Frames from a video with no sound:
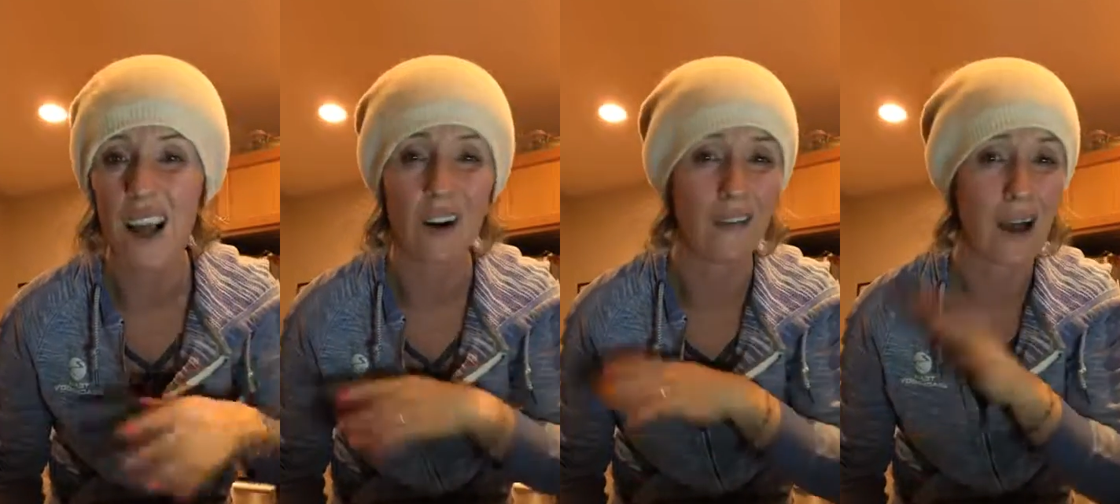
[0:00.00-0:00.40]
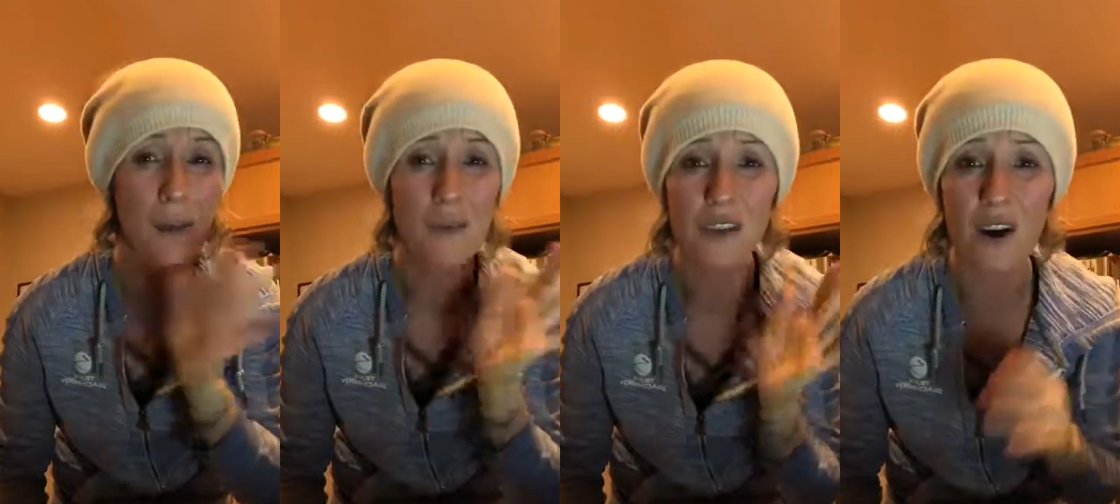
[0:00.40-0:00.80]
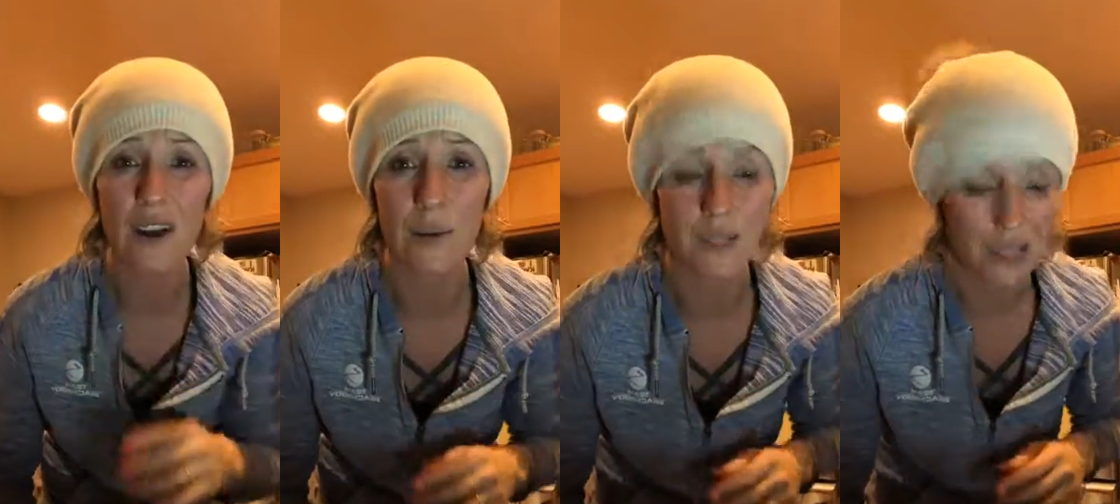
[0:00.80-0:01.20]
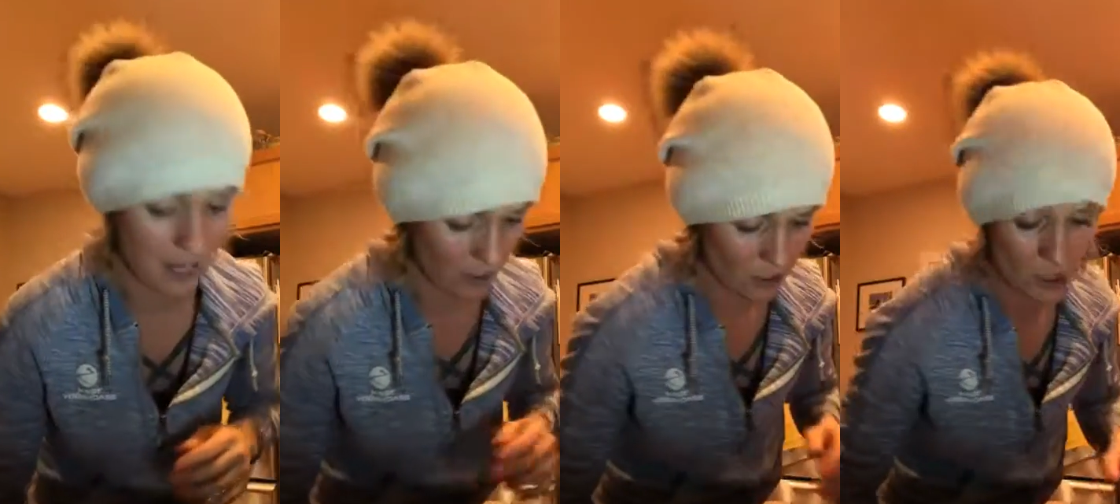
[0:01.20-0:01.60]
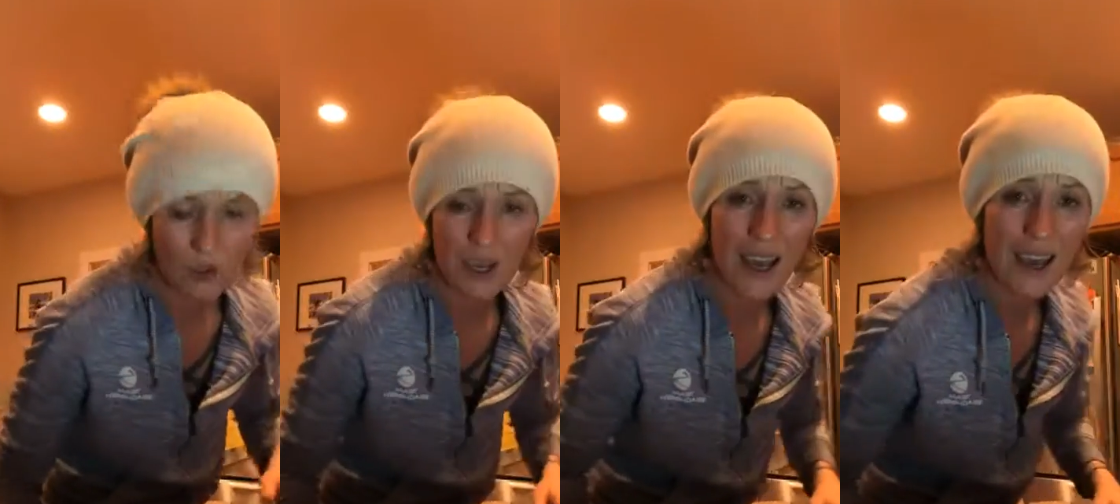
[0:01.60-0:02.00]
I got it off Amazon. It was here in
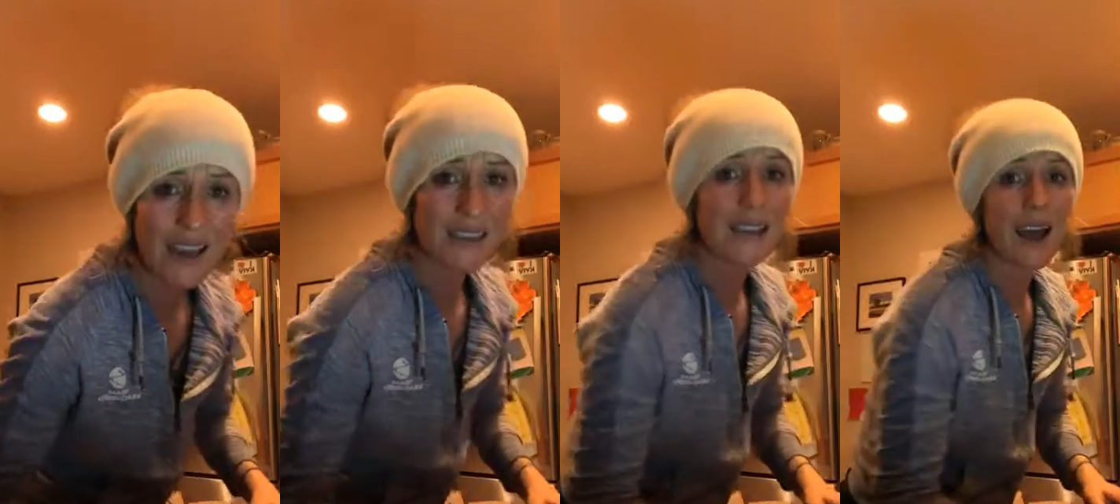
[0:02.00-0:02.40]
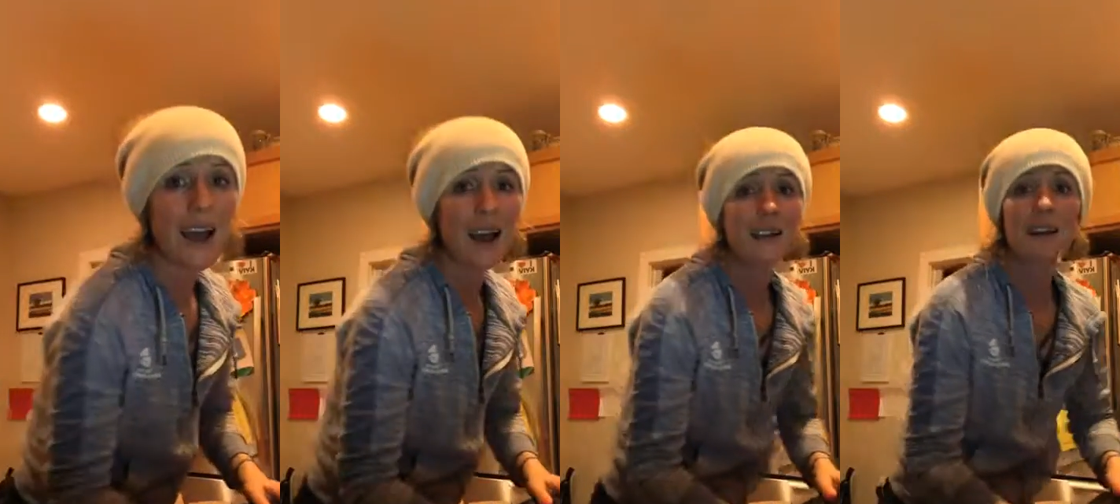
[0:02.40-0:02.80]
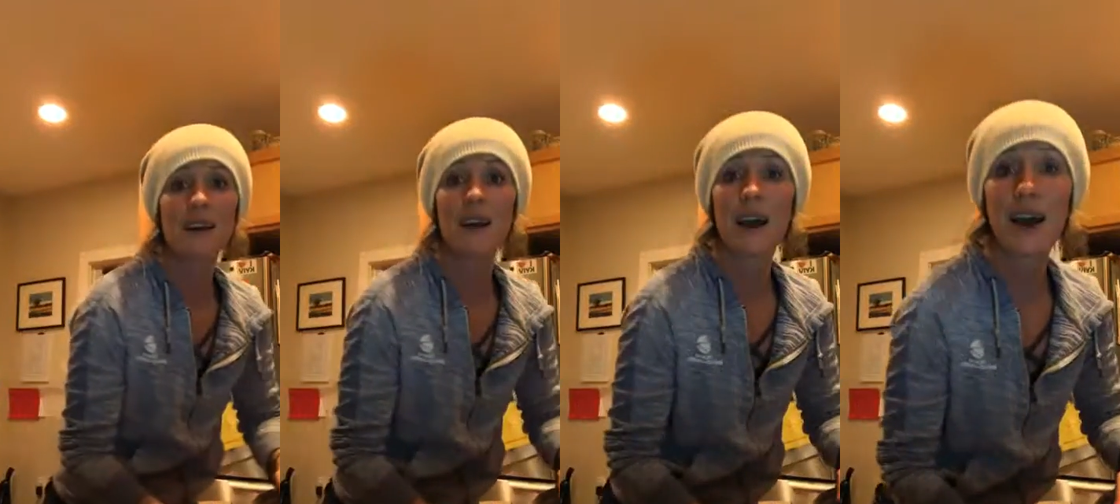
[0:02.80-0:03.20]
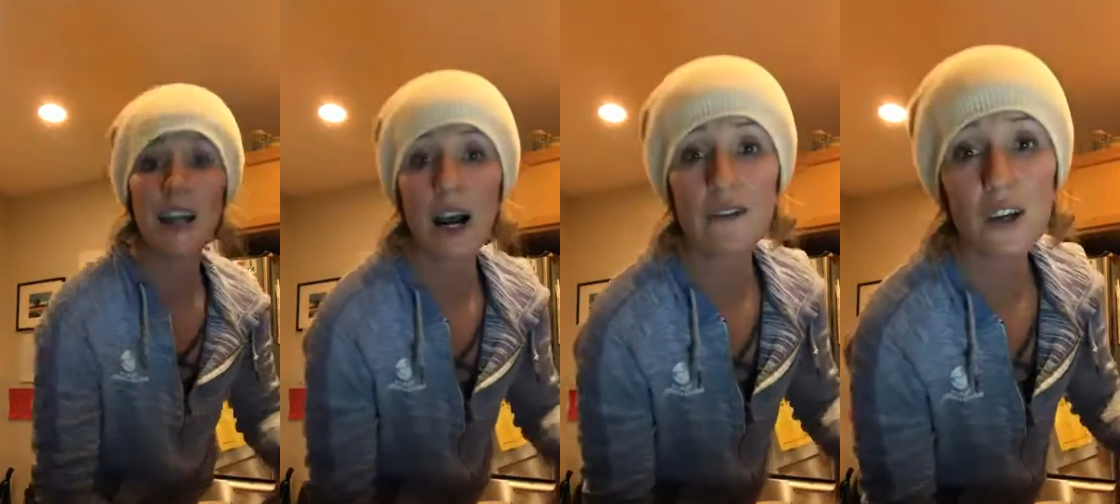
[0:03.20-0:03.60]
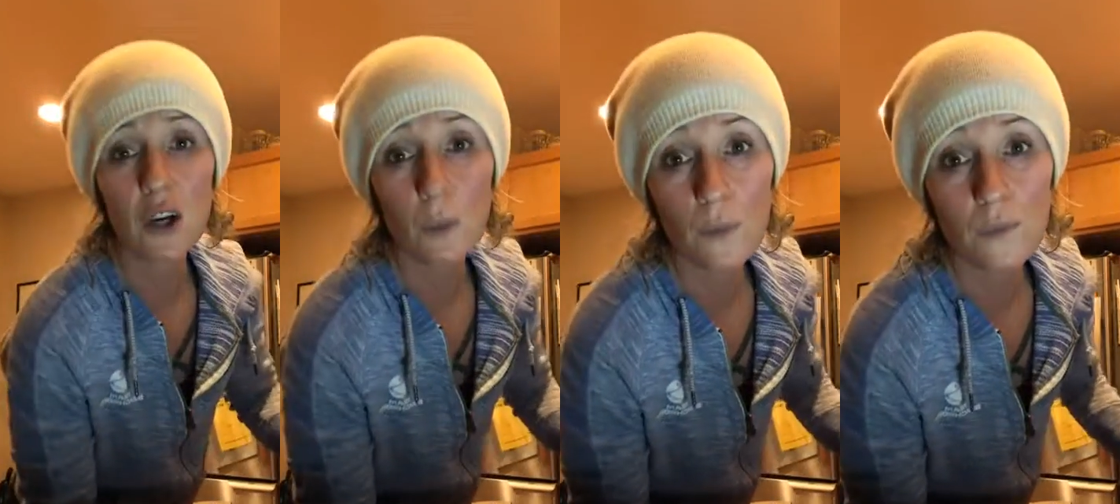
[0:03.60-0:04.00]
2 days, and I now have to
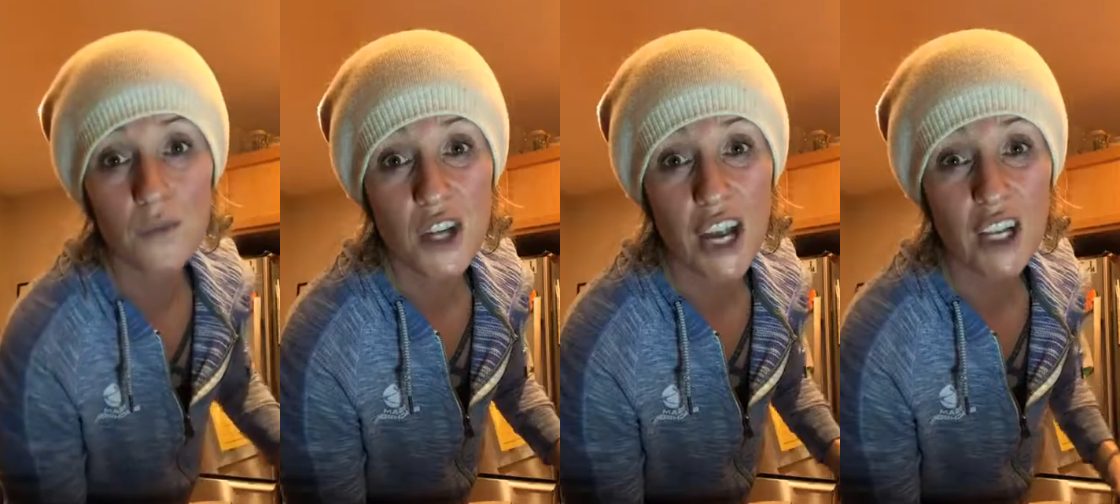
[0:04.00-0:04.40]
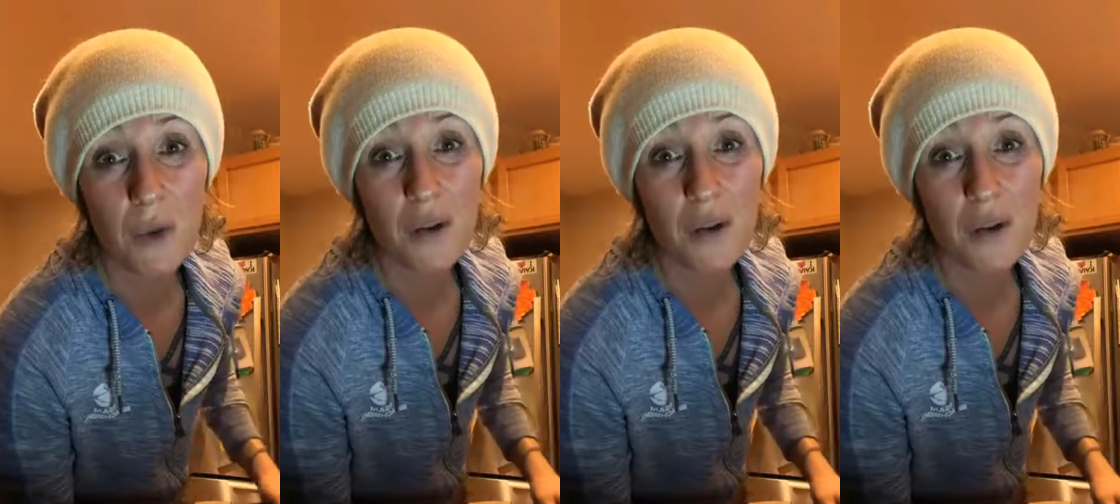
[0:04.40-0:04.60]
go change